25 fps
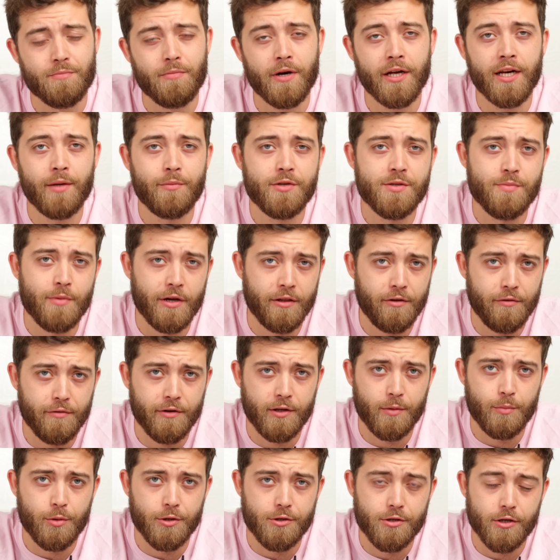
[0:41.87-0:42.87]
My name is Matjoez
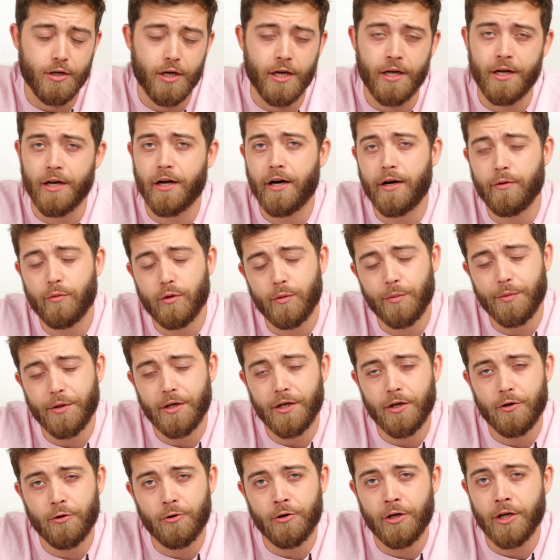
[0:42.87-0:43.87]
Vandeputte and I will be
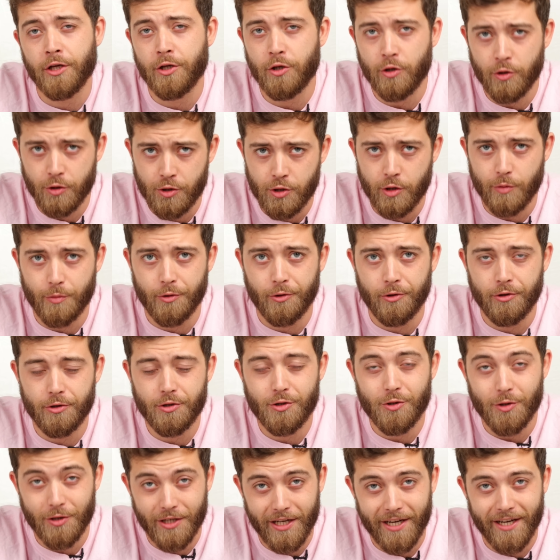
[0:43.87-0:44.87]
your YouTuber
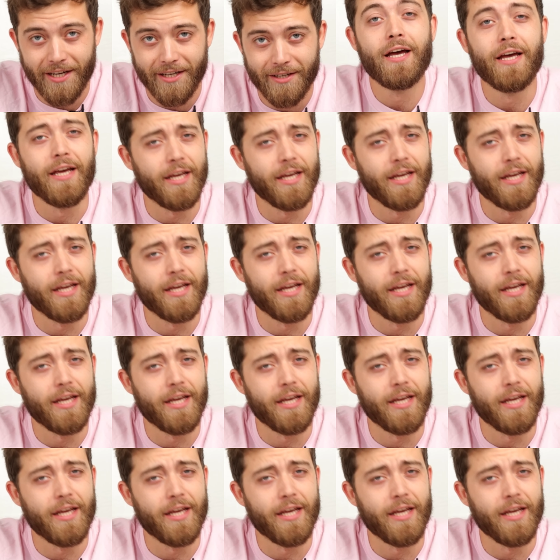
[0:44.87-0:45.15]
today.